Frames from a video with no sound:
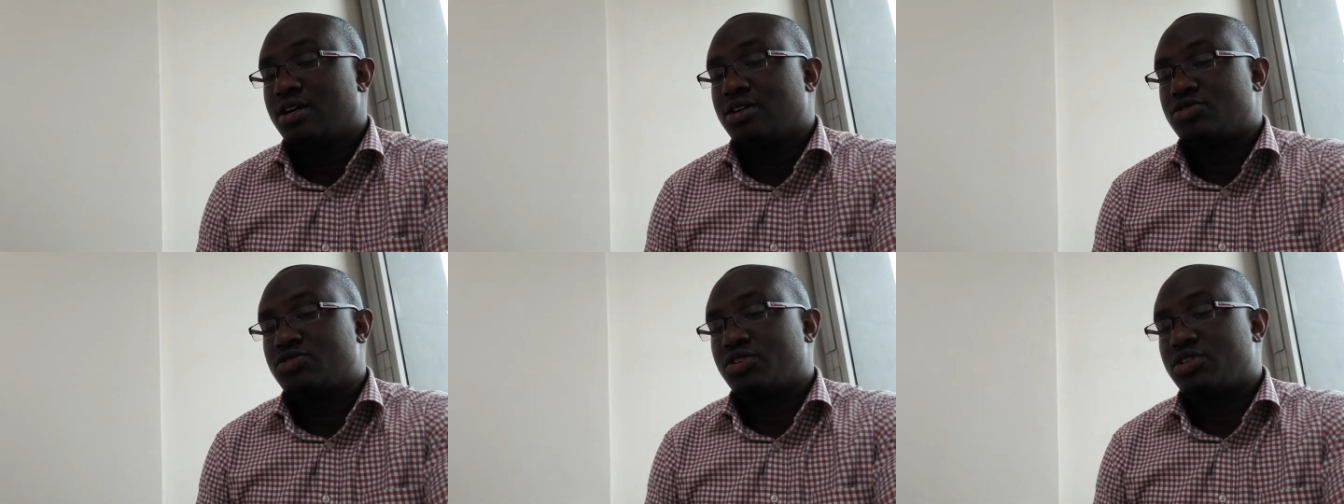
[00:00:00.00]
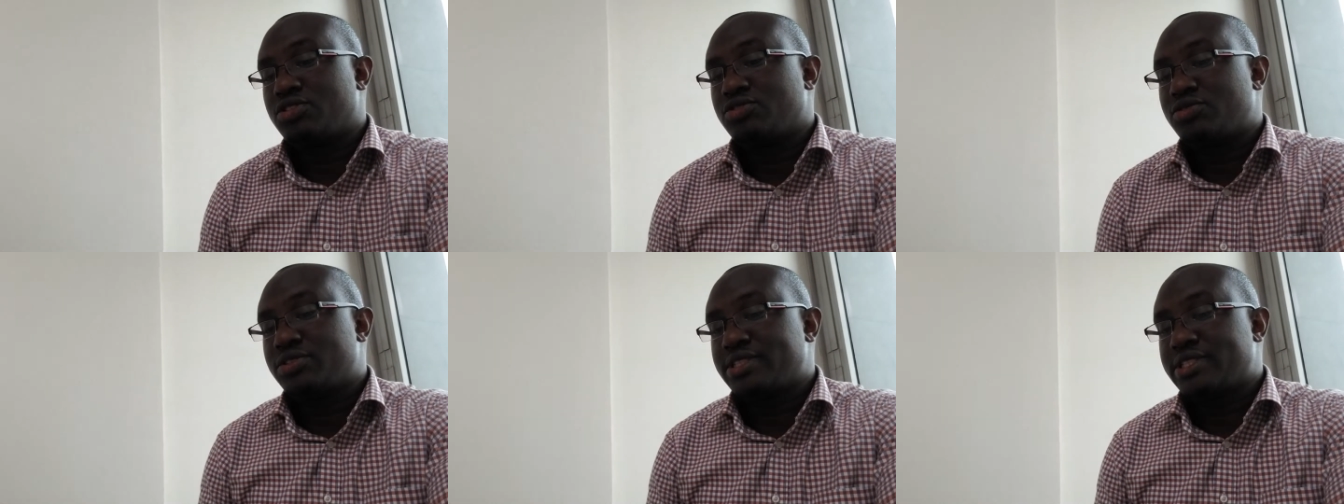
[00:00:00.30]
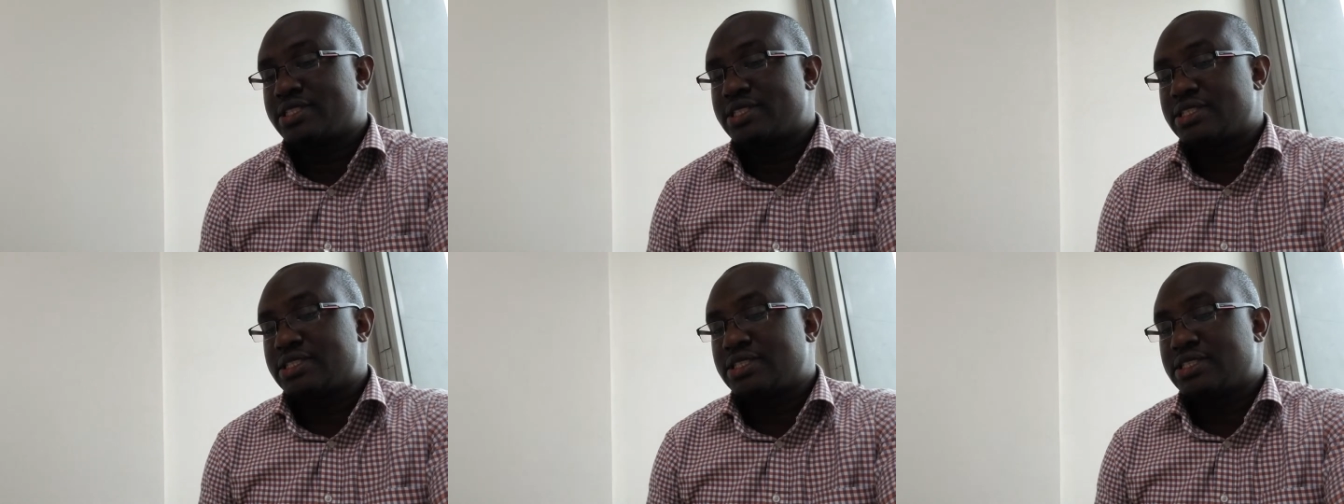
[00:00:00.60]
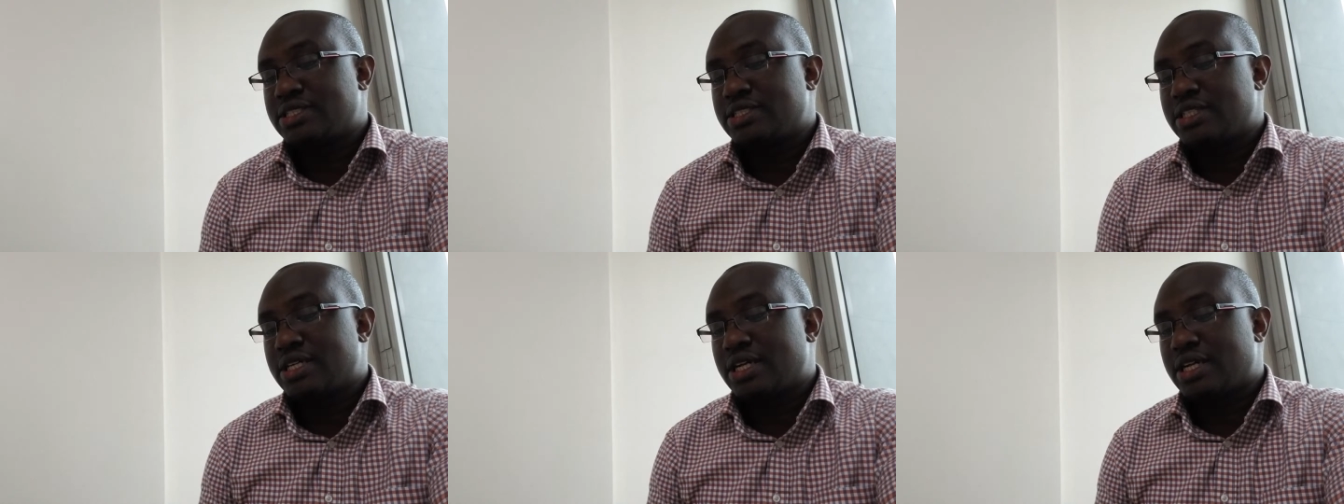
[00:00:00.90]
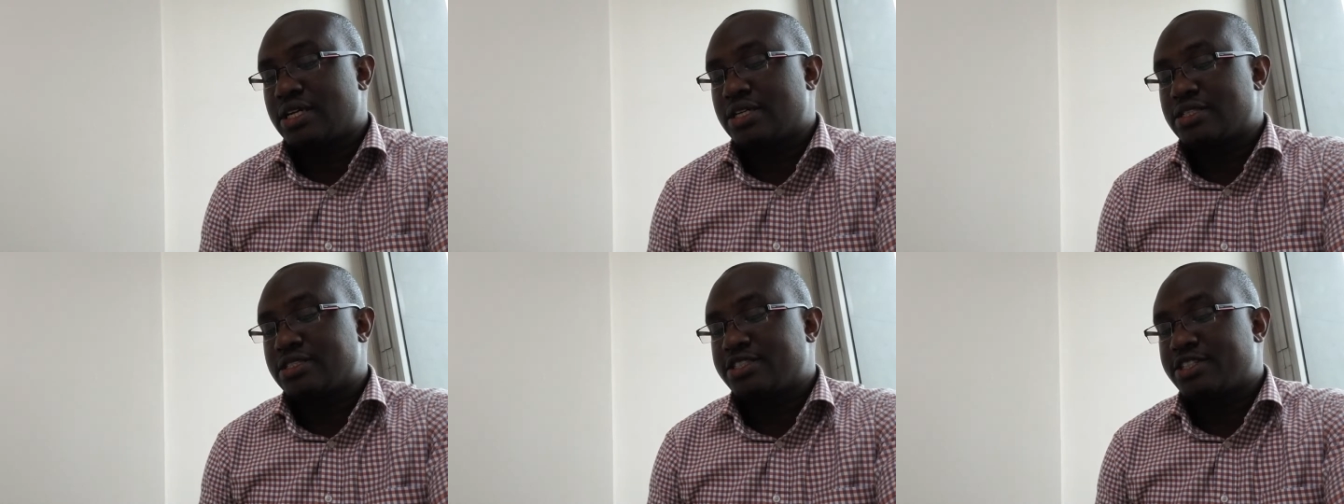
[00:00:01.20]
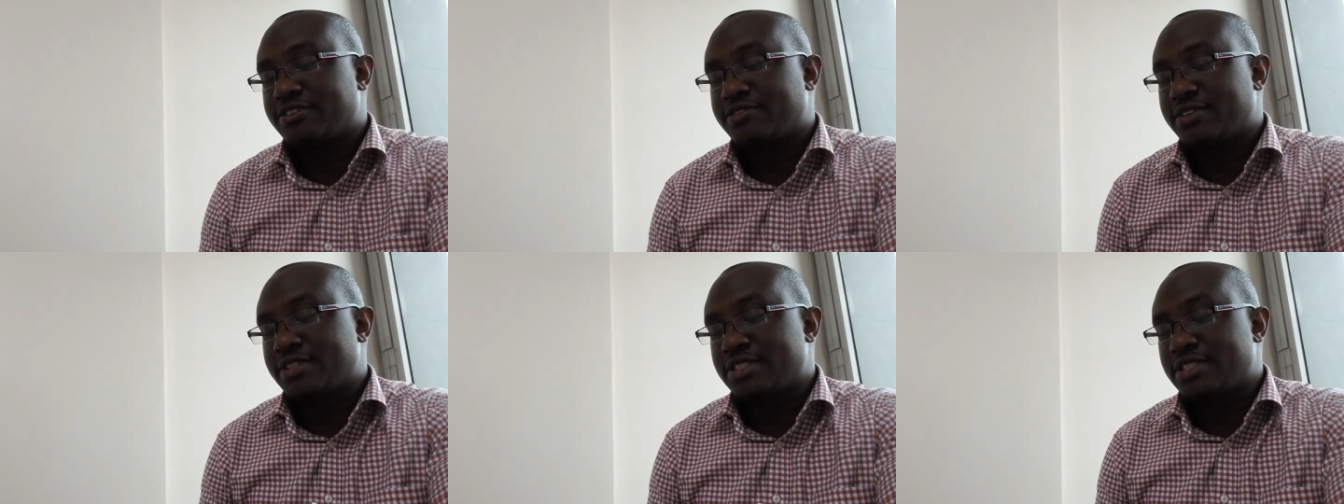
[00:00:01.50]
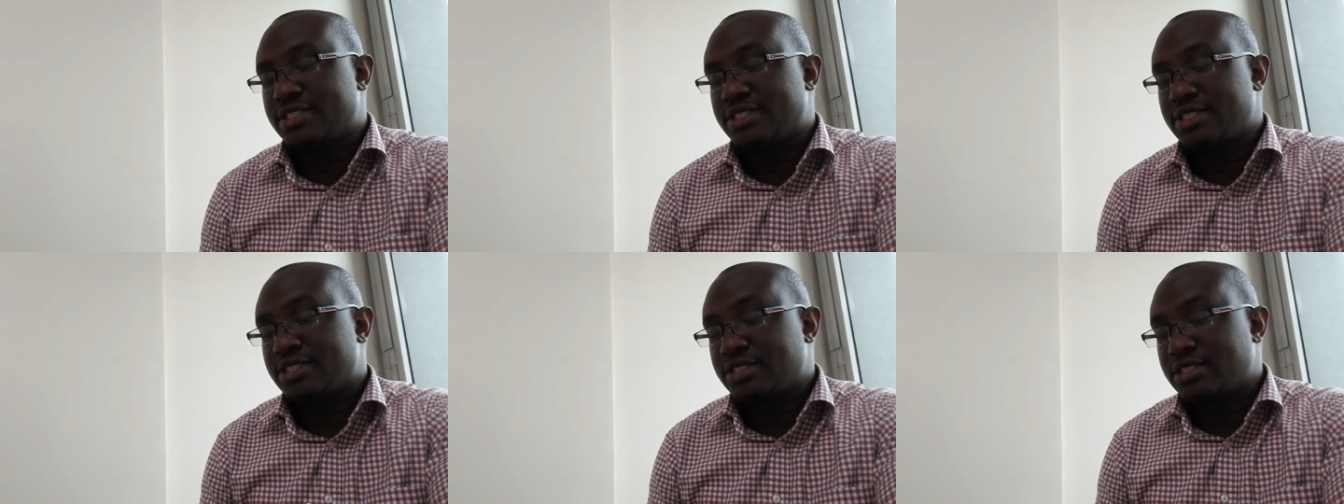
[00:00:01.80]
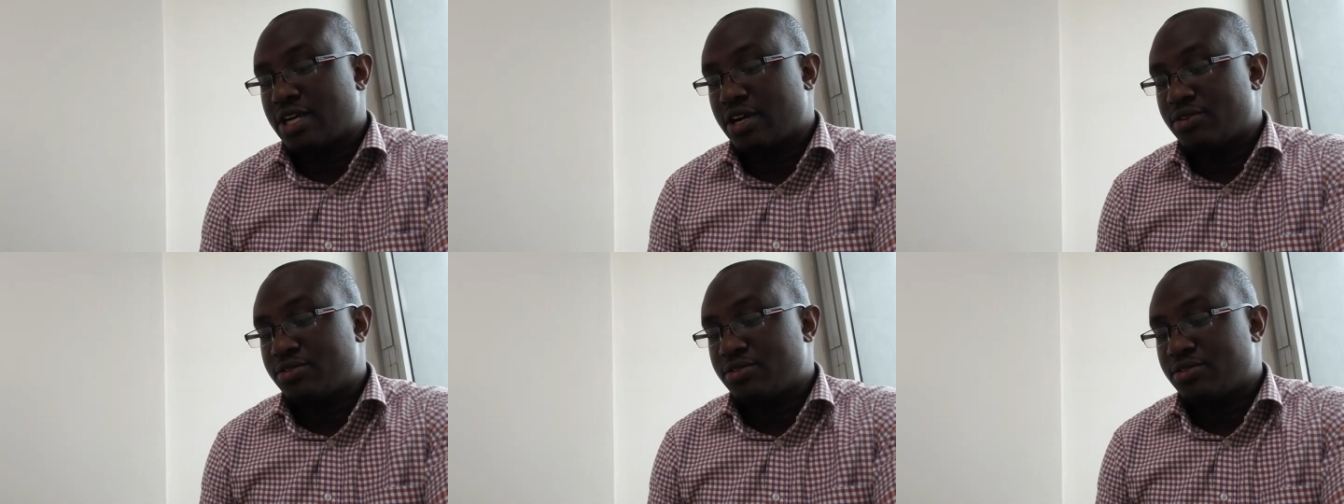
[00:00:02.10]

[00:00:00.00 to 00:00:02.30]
So in 2017,